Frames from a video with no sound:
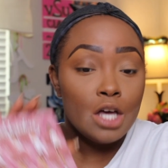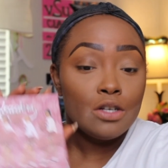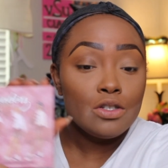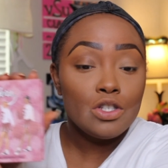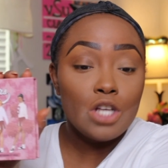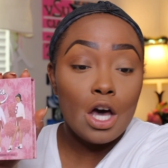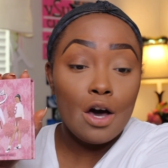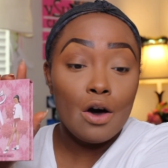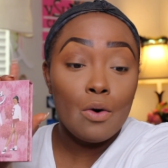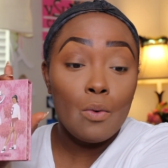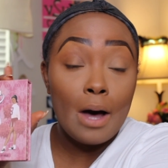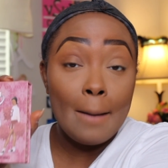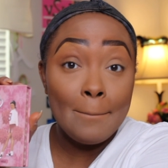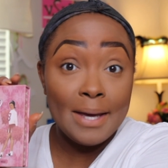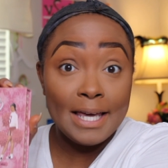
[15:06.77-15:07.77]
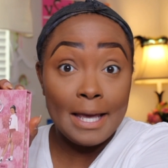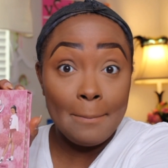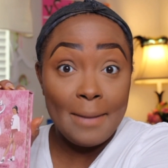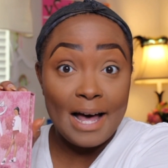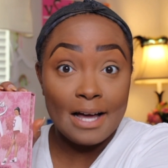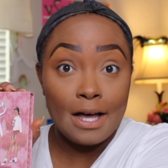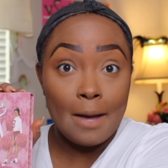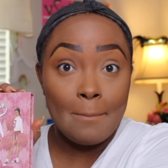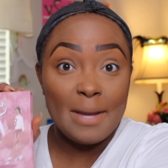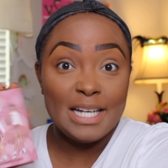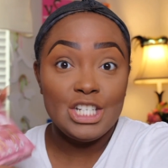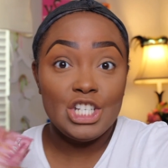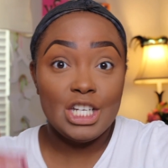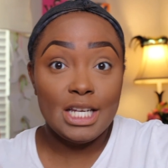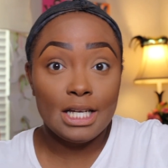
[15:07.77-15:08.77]
So I'm picking back up my
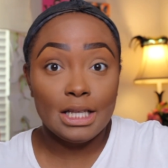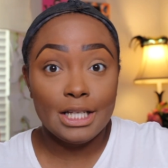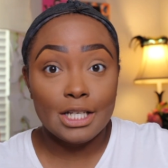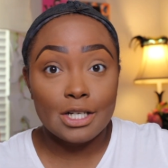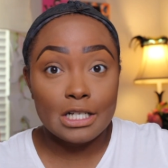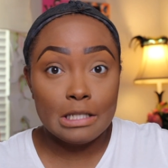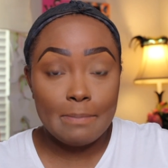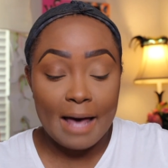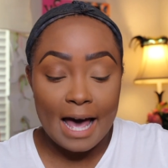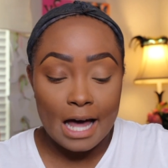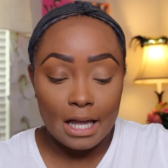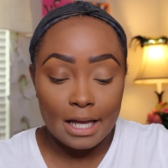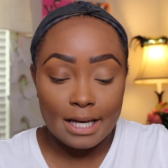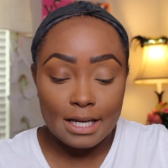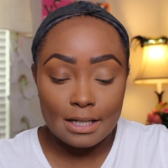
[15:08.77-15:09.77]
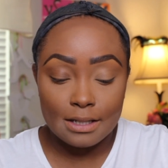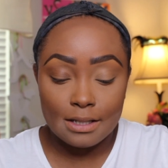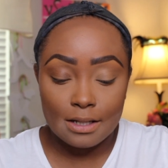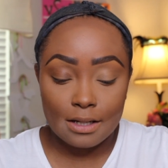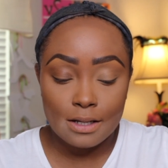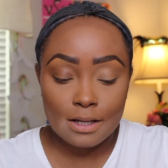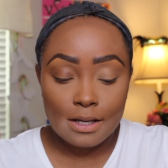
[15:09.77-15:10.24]
Cheerleaders palette